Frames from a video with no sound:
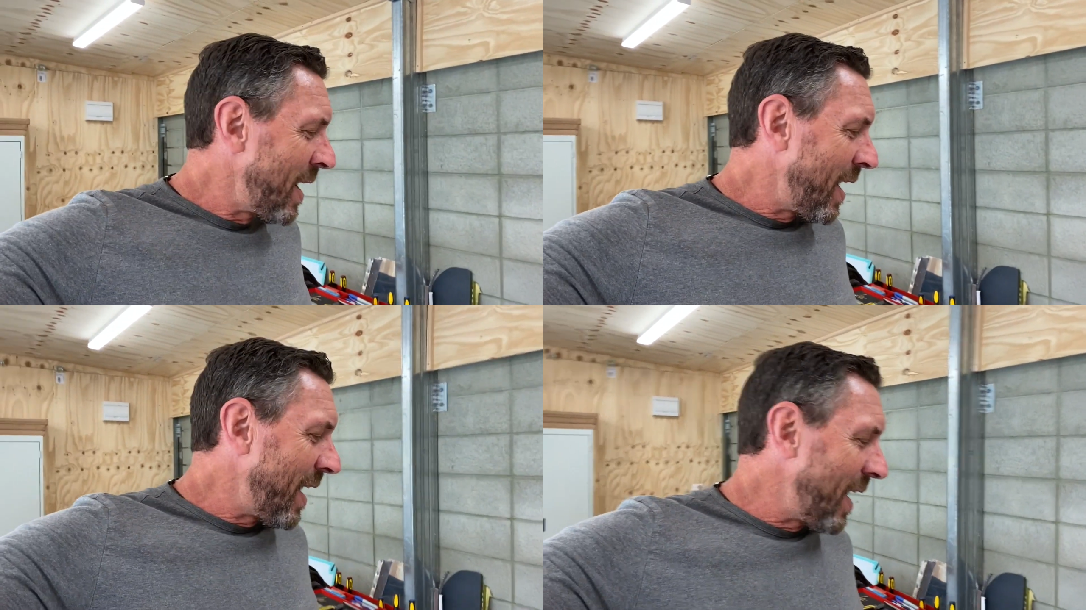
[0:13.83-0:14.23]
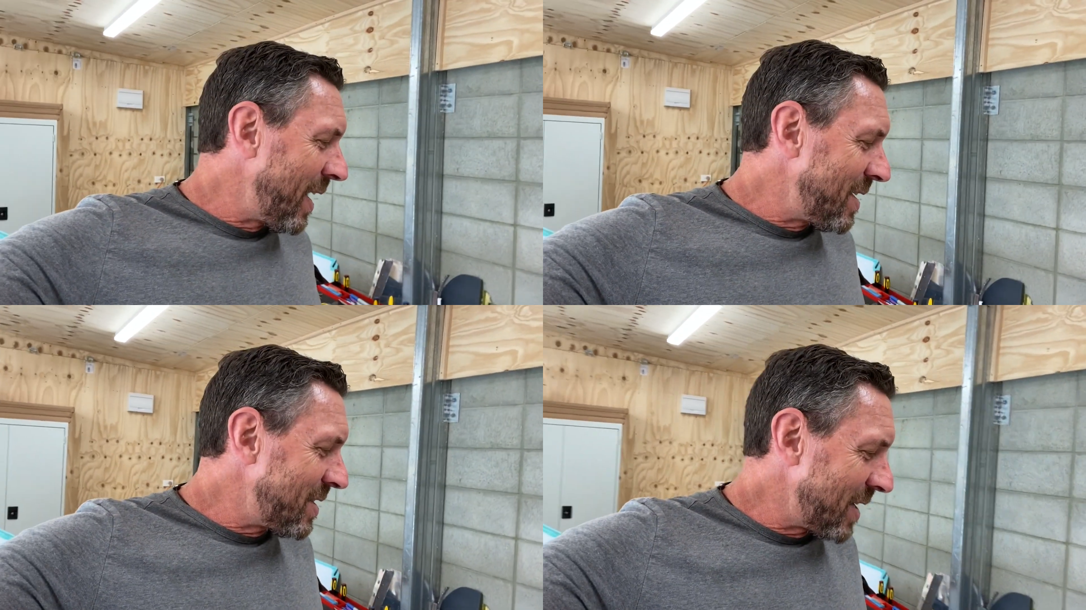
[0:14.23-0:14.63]

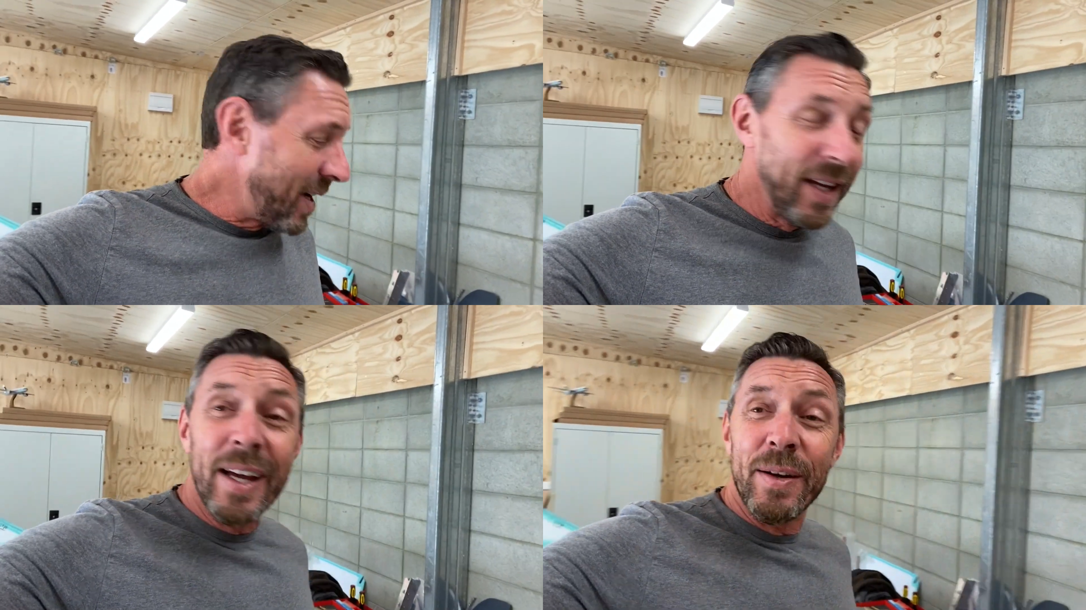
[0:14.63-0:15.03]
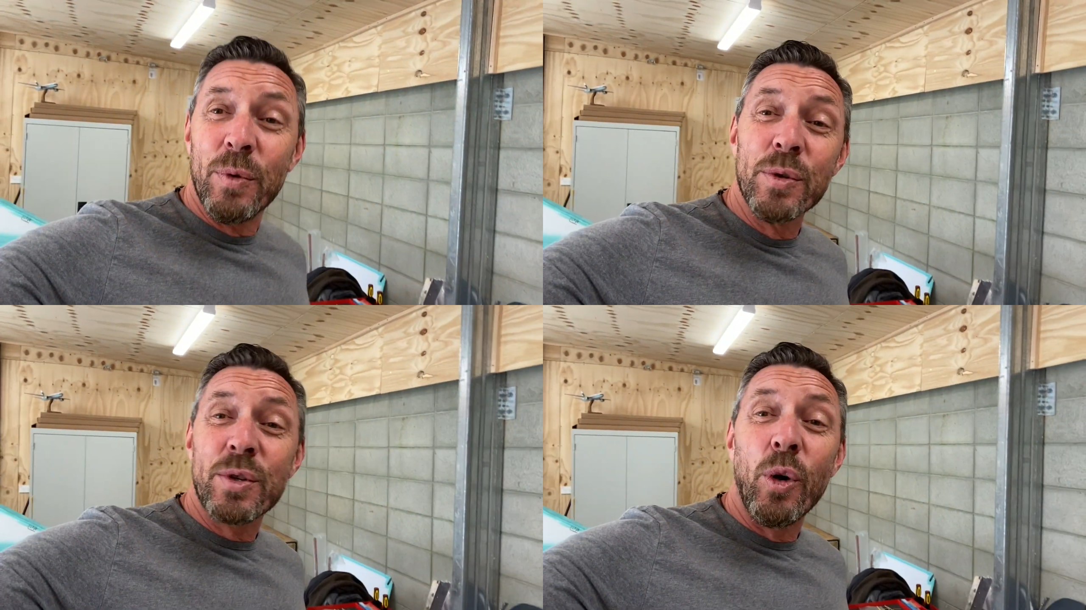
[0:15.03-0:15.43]
and uh, yeah, I
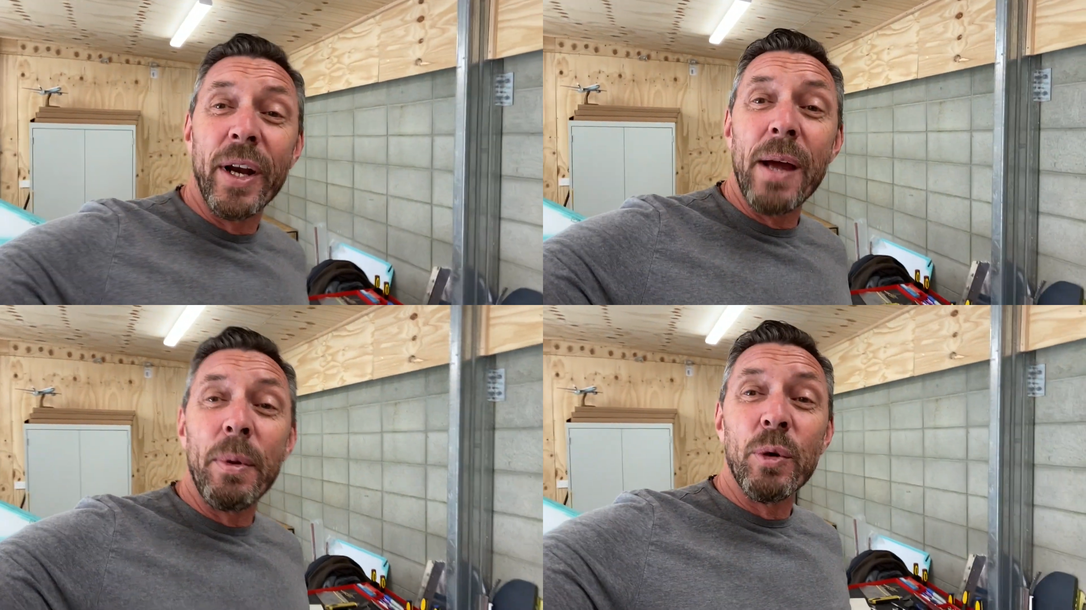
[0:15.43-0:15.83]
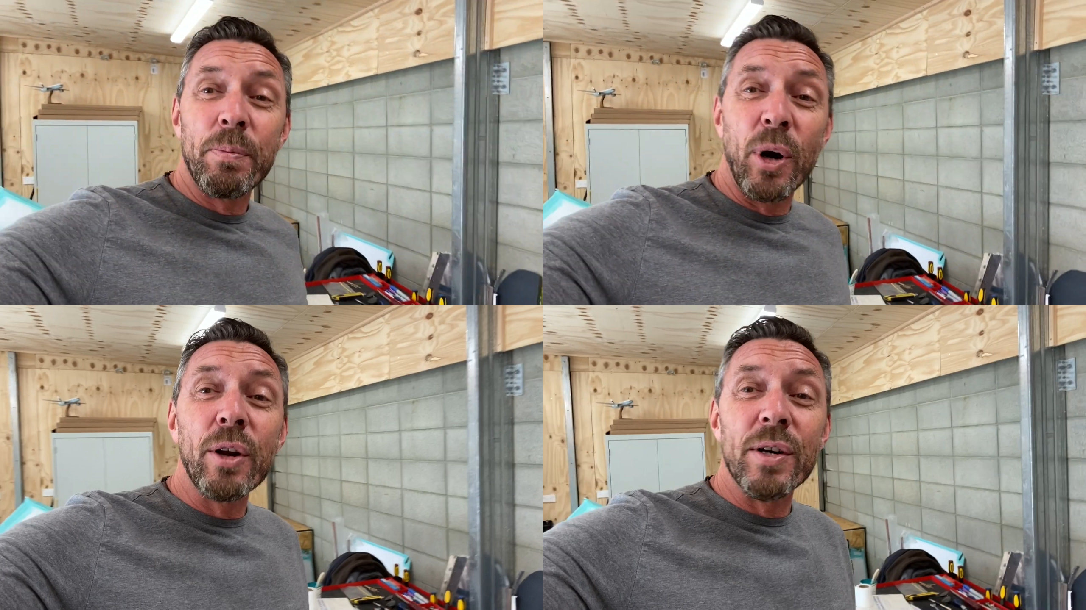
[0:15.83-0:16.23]
was quite happy with
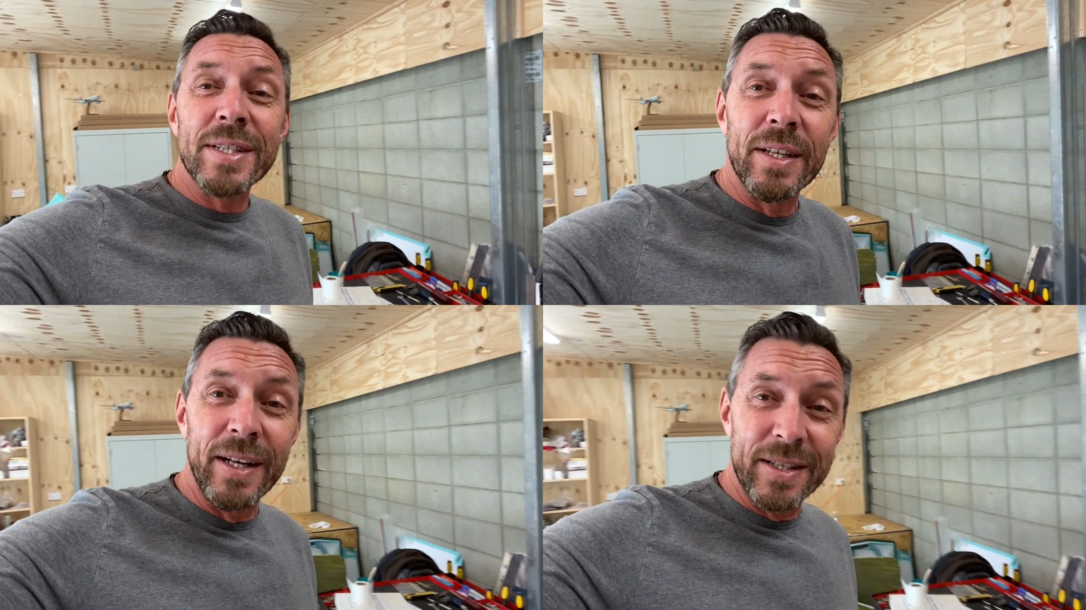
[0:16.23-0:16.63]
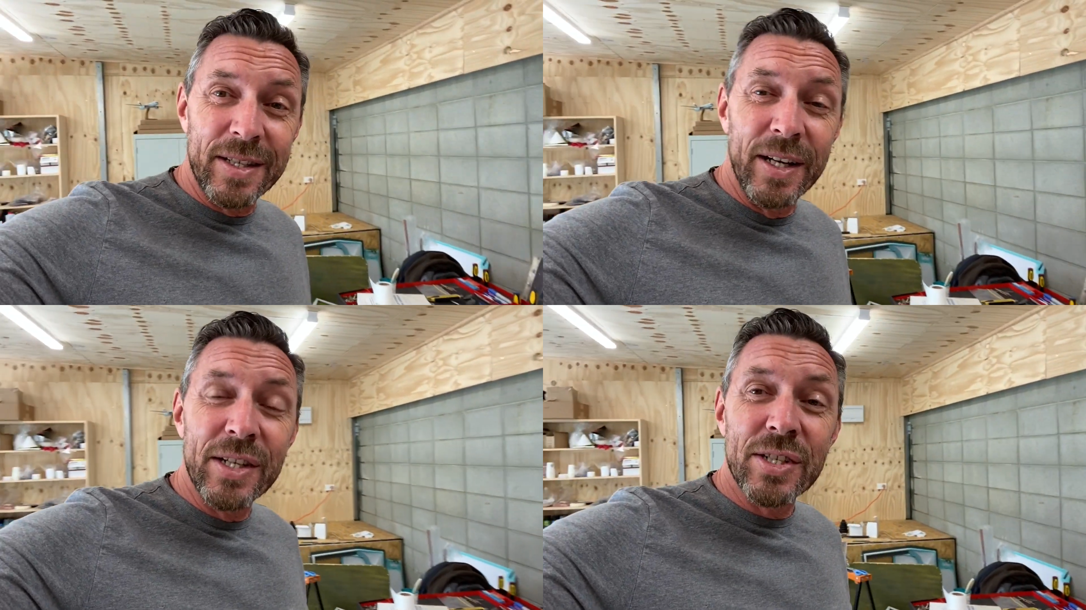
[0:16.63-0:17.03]
progress at that stage.